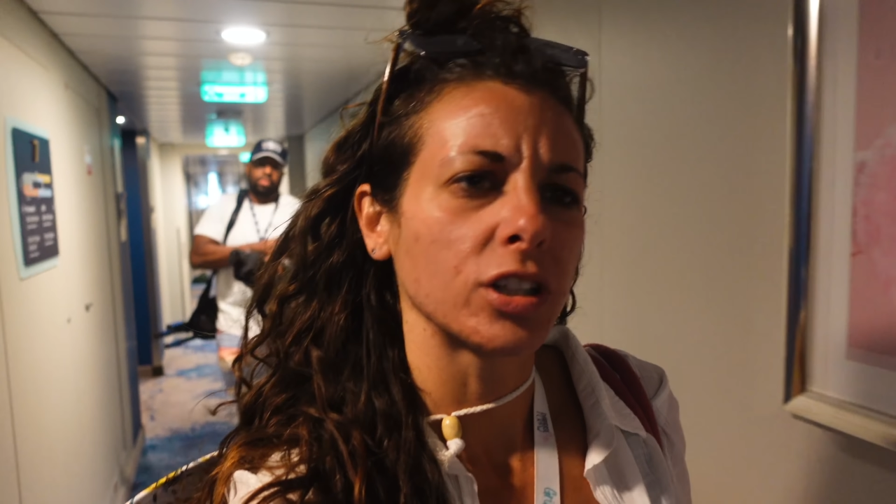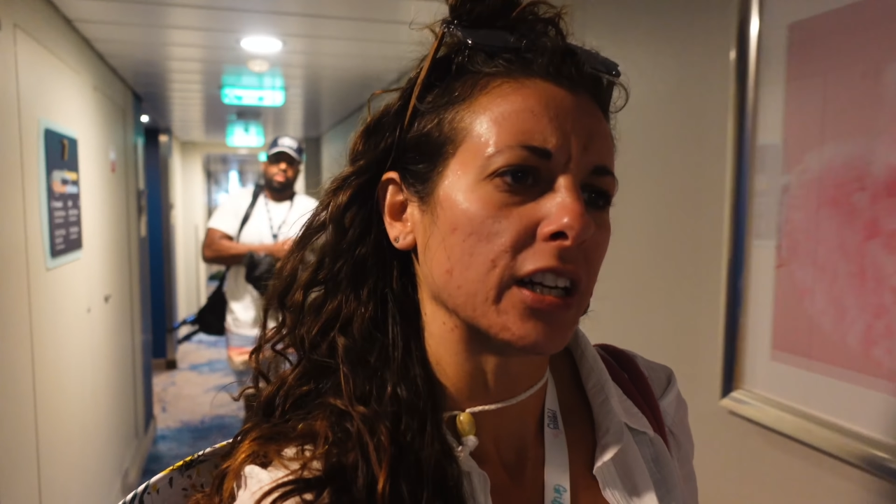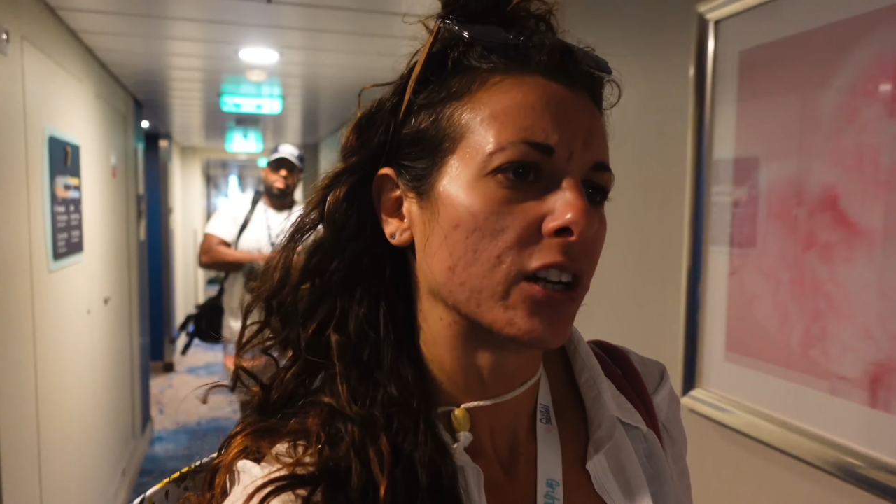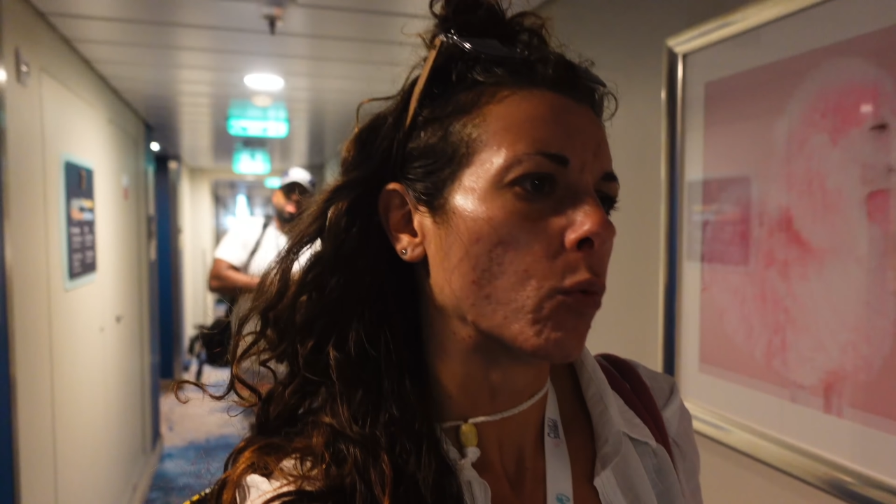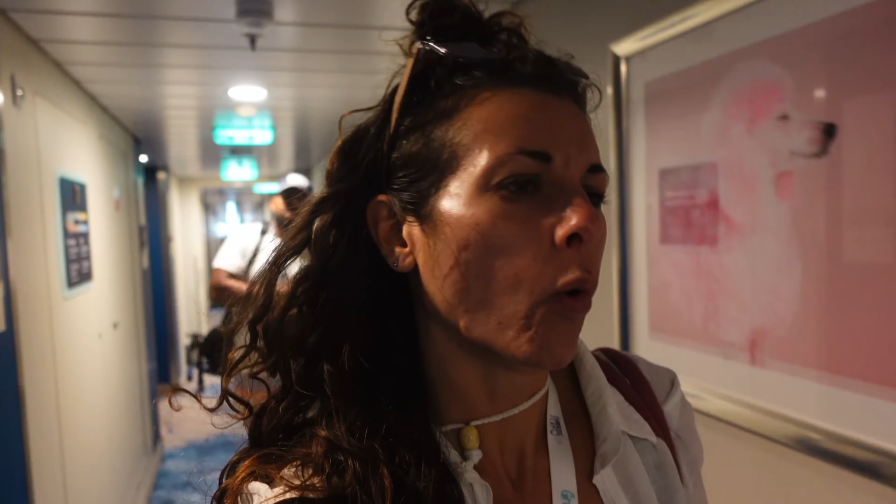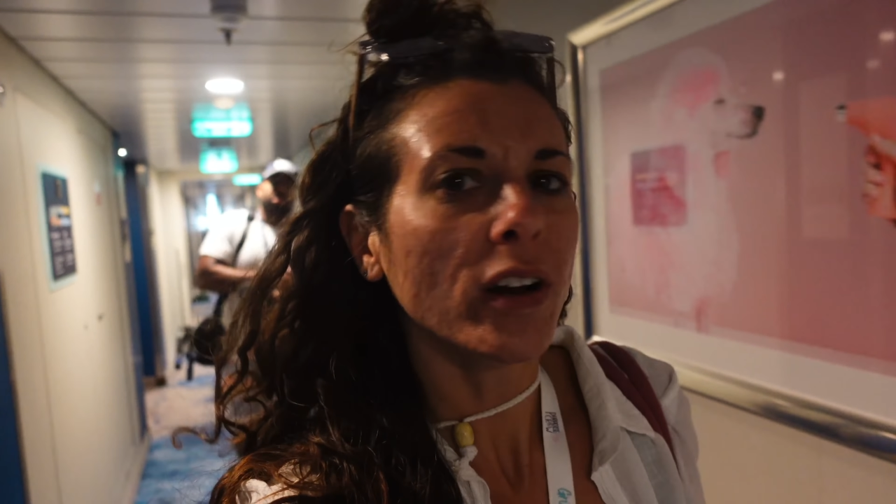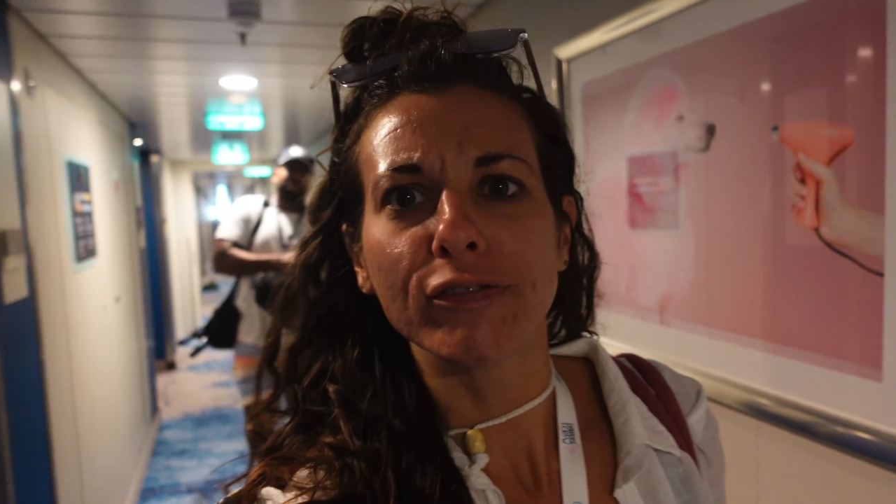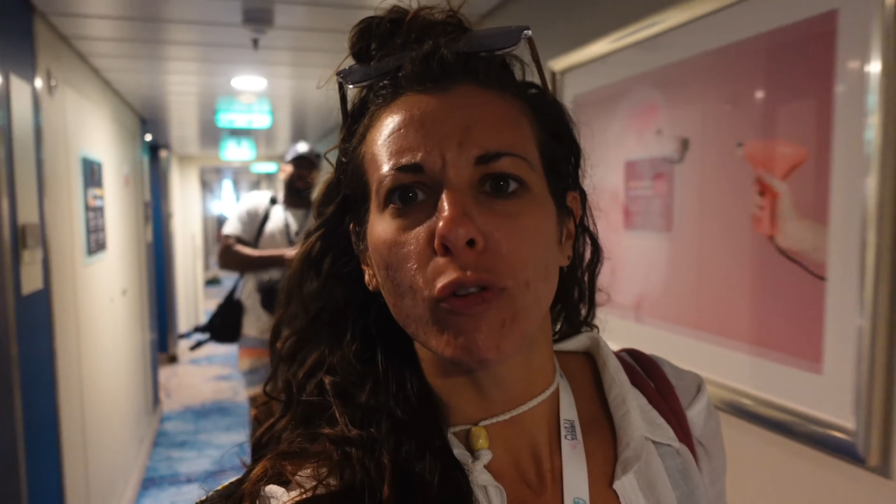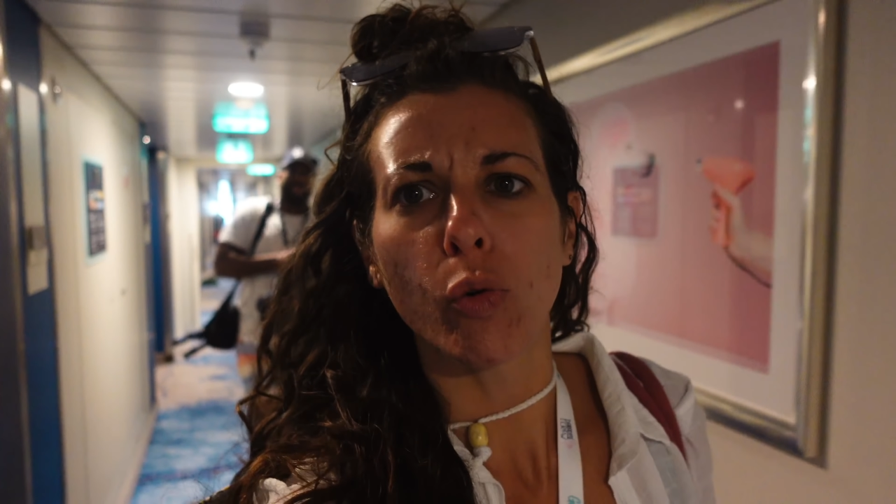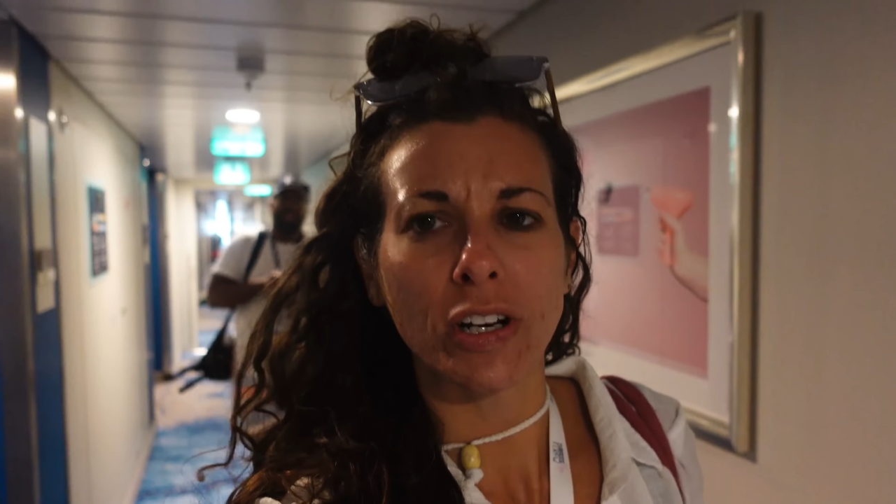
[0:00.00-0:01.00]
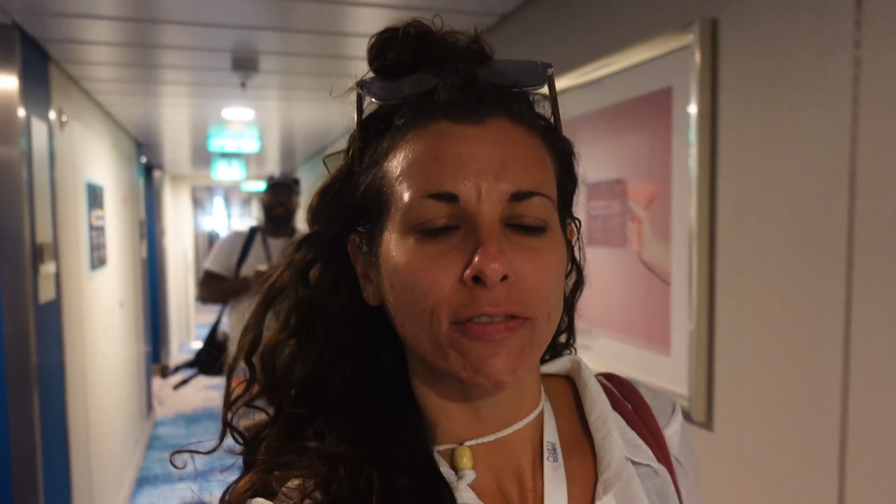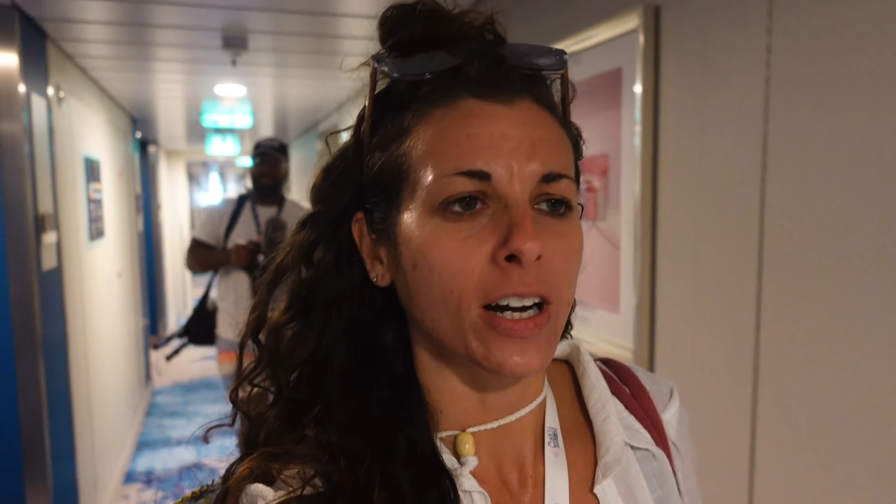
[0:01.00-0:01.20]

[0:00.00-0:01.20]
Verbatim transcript: at 1.45.